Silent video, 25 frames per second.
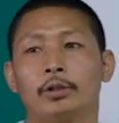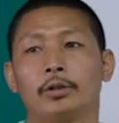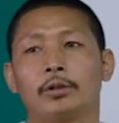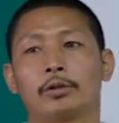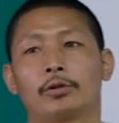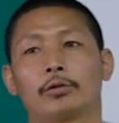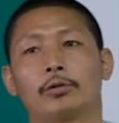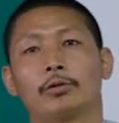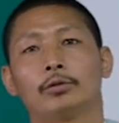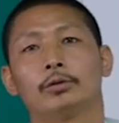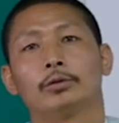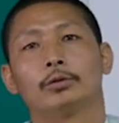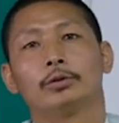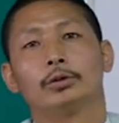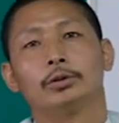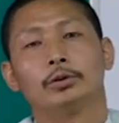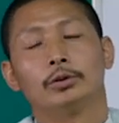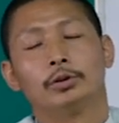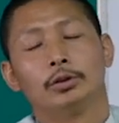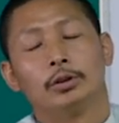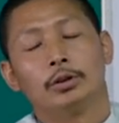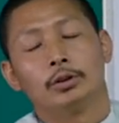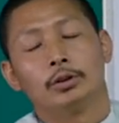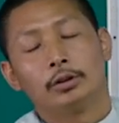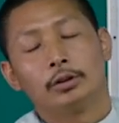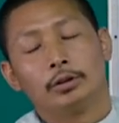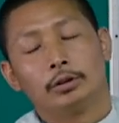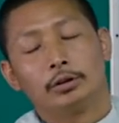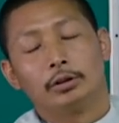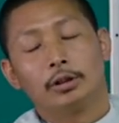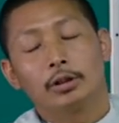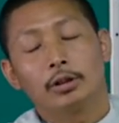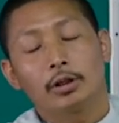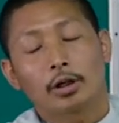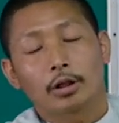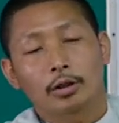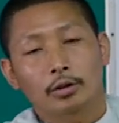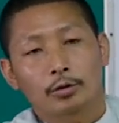So
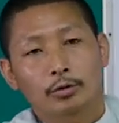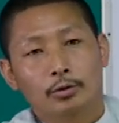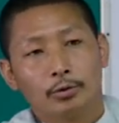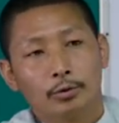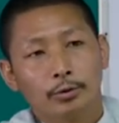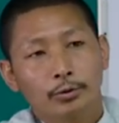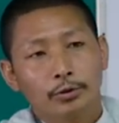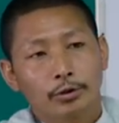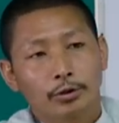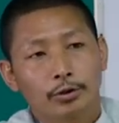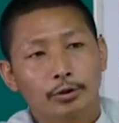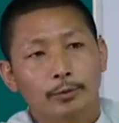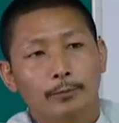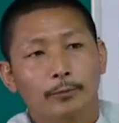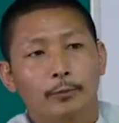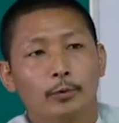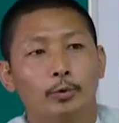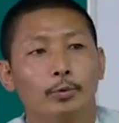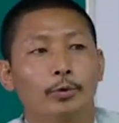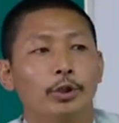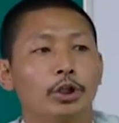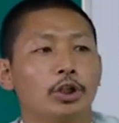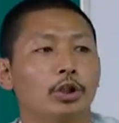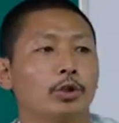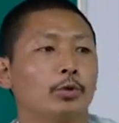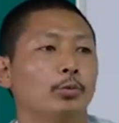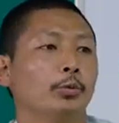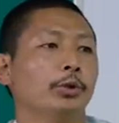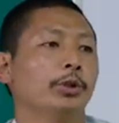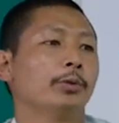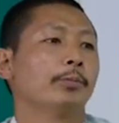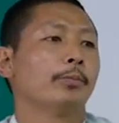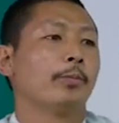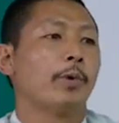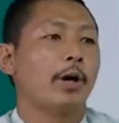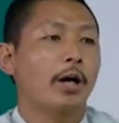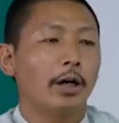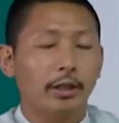there are goods which we
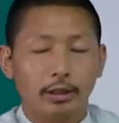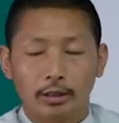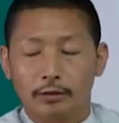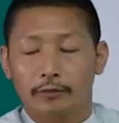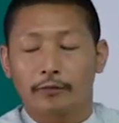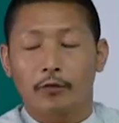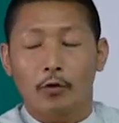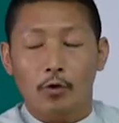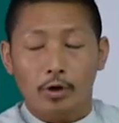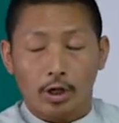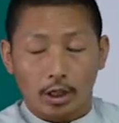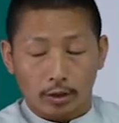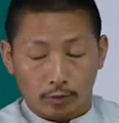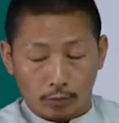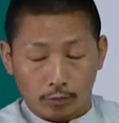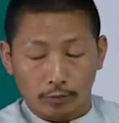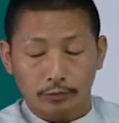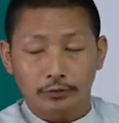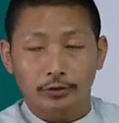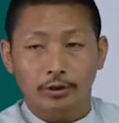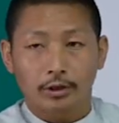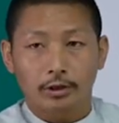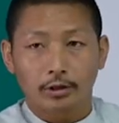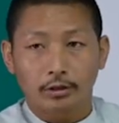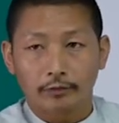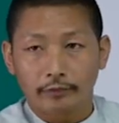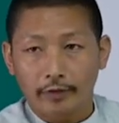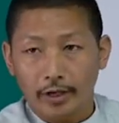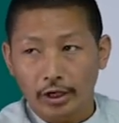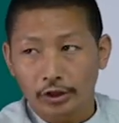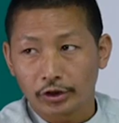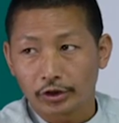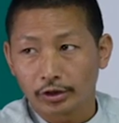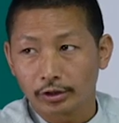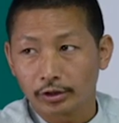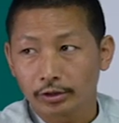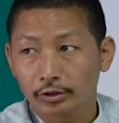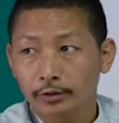buy for our own
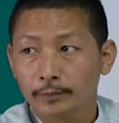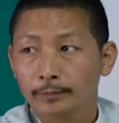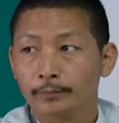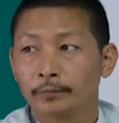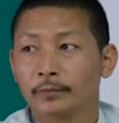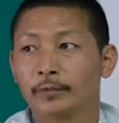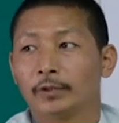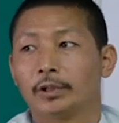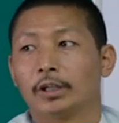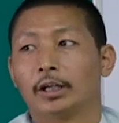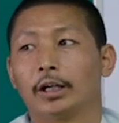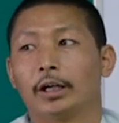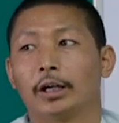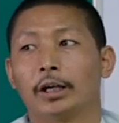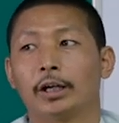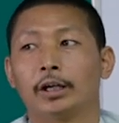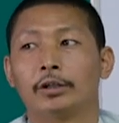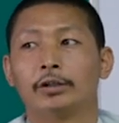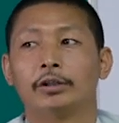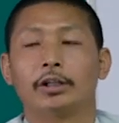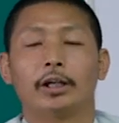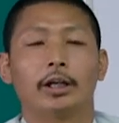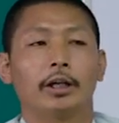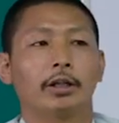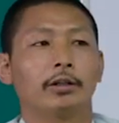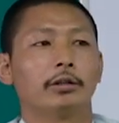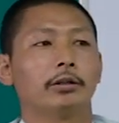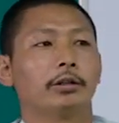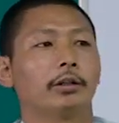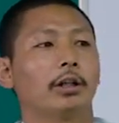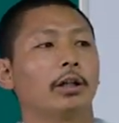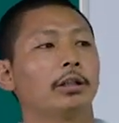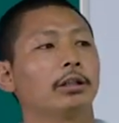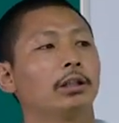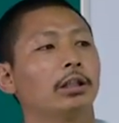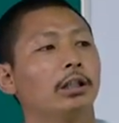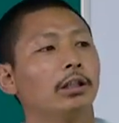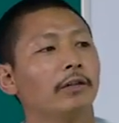satisfaction, and then
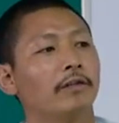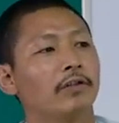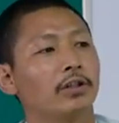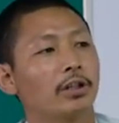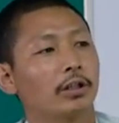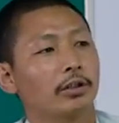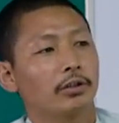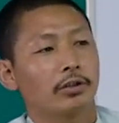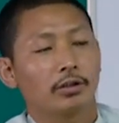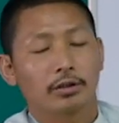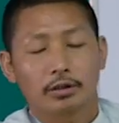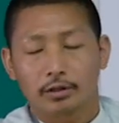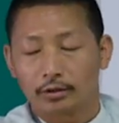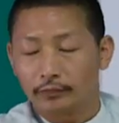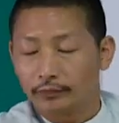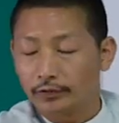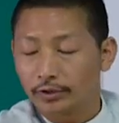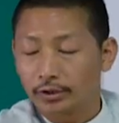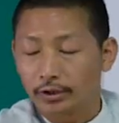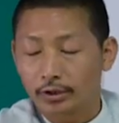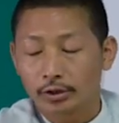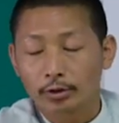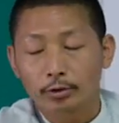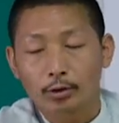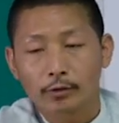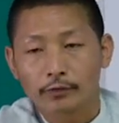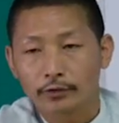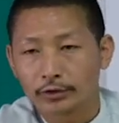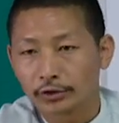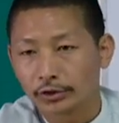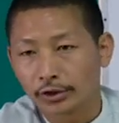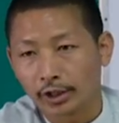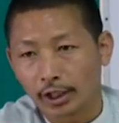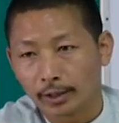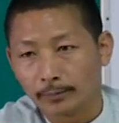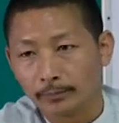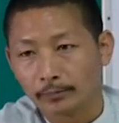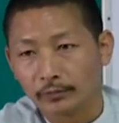that gives us services over
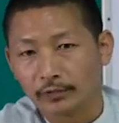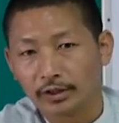time.